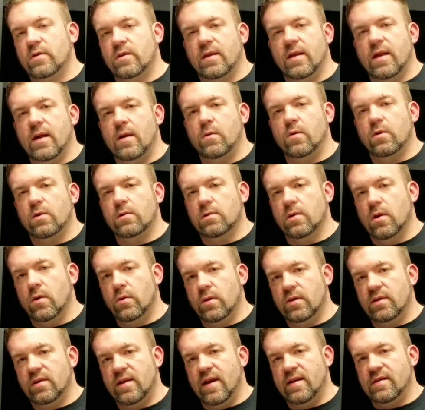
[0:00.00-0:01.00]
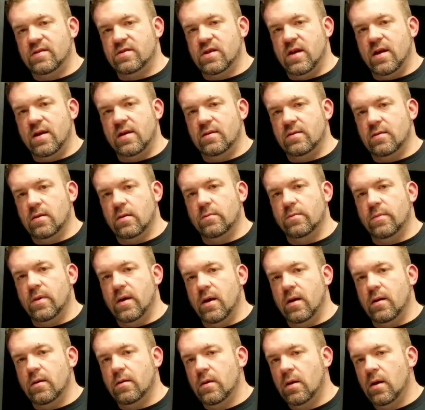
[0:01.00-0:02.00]
that I would have loaded that giant
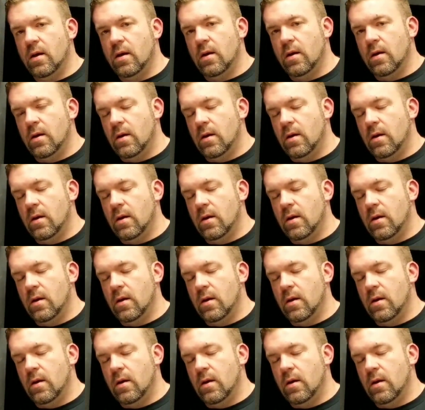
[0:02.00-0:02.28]
dumbbell.